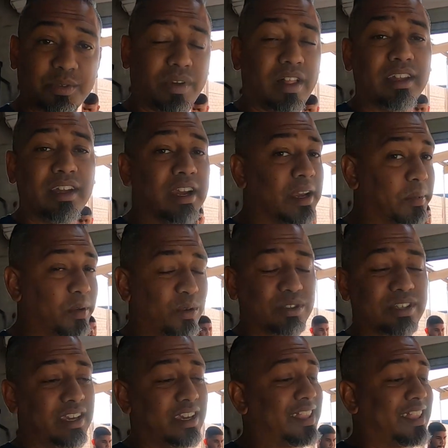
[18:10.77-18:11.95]
well, because
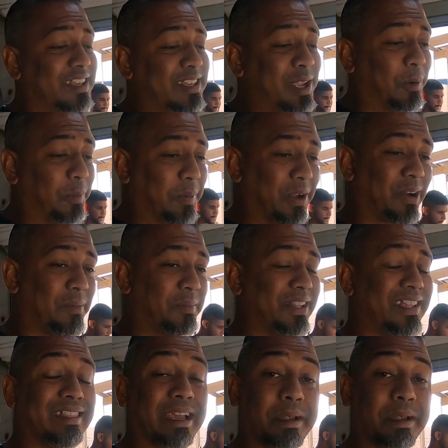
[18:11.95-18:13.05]
the haters will be commenting.